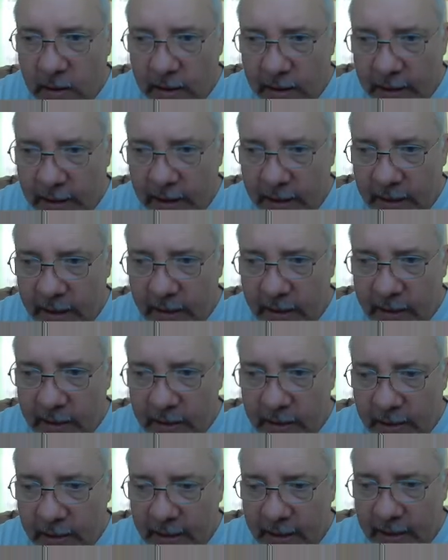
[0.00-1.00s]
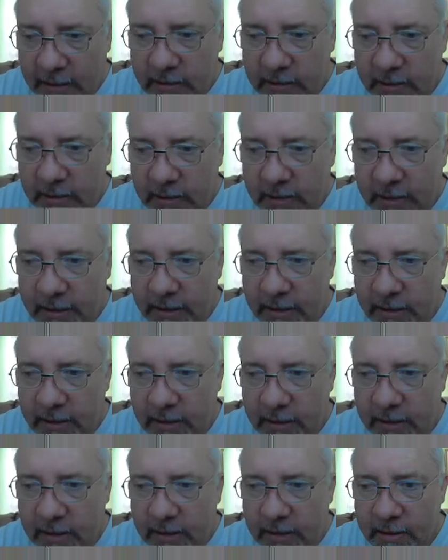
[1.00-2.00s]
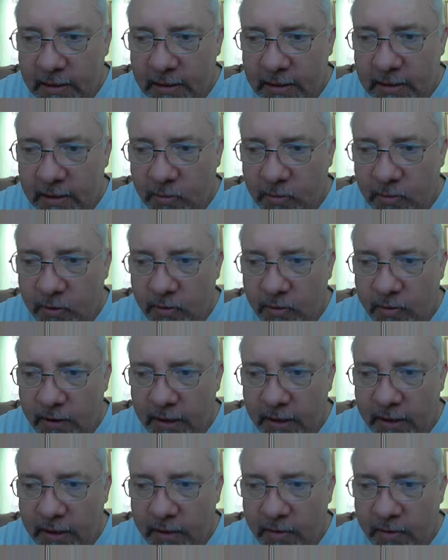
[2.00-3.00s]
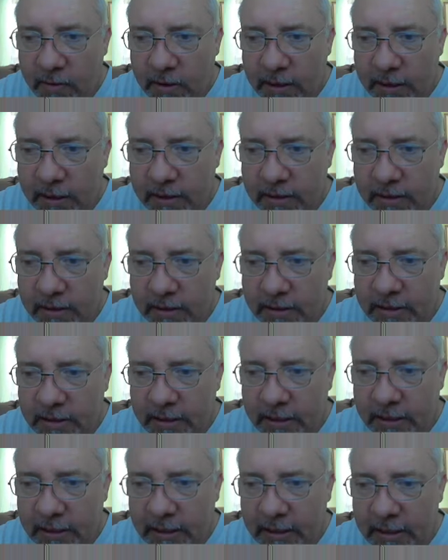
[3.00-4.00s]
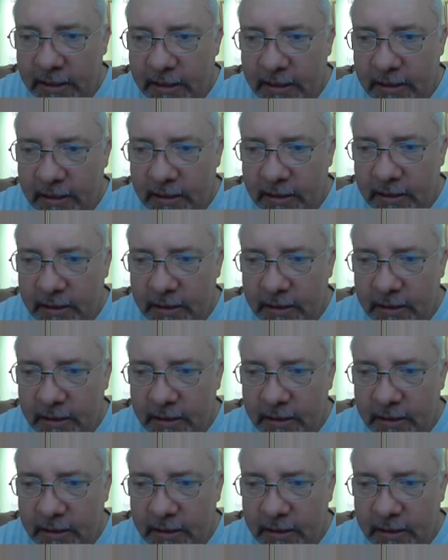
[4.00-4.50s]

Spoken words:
and actually let's come on around here where I can see.